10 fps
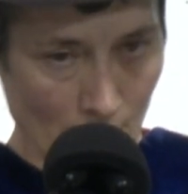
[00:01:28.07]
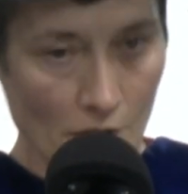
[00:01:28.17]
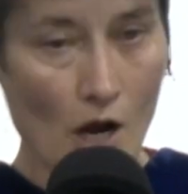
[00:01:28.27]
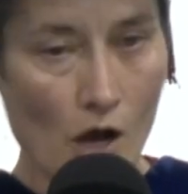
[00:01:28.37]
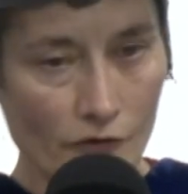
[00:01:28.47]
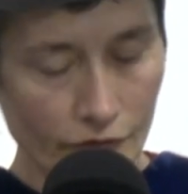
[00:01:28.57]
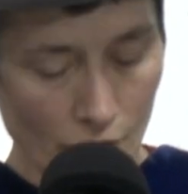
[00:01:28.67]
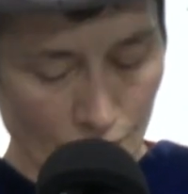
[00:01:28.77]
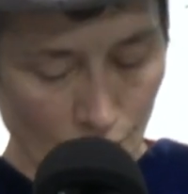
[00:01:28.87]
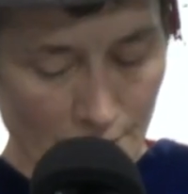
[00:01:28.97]
but
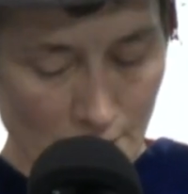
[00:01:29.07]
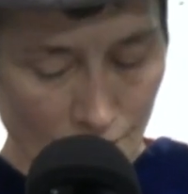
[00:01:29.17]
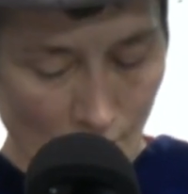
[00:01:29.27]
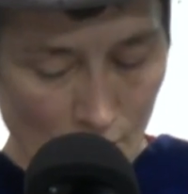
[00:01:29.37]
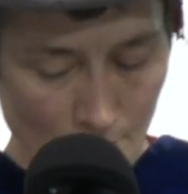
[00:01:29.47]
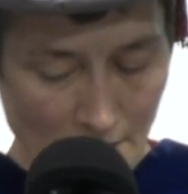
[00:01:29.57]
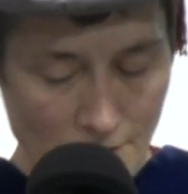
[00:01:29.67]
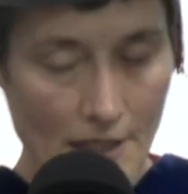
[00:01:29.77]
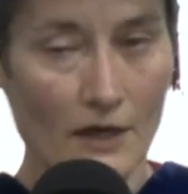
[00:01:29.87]
also for the environment